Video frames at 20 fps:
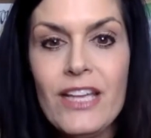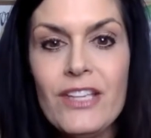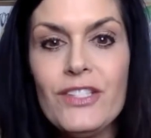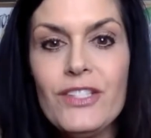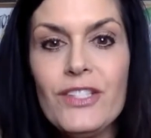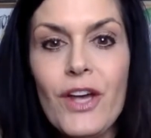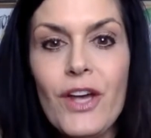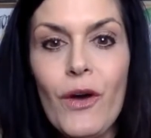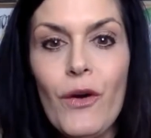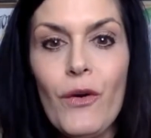
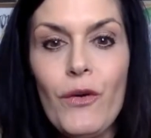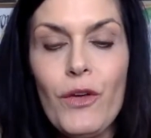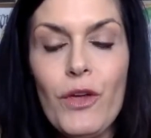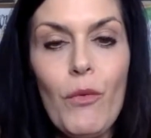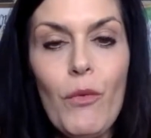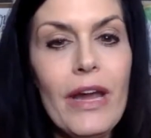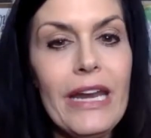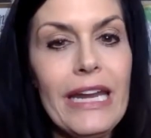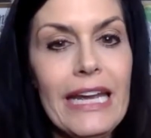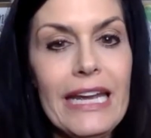So, you
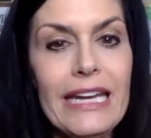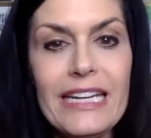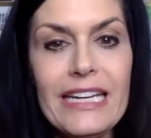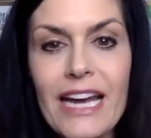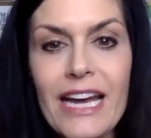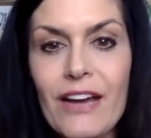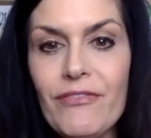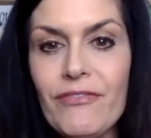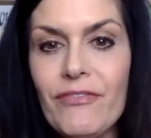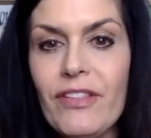want to eat
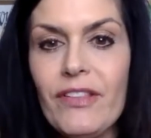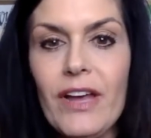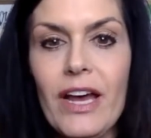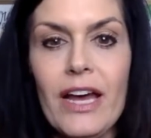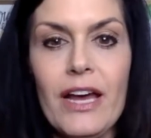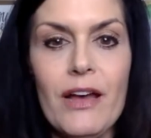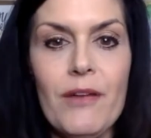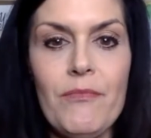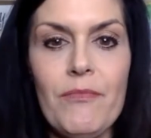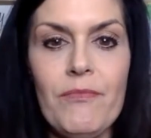enough
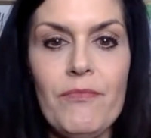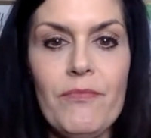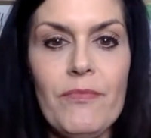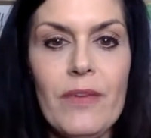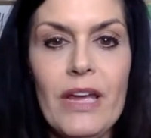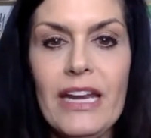um,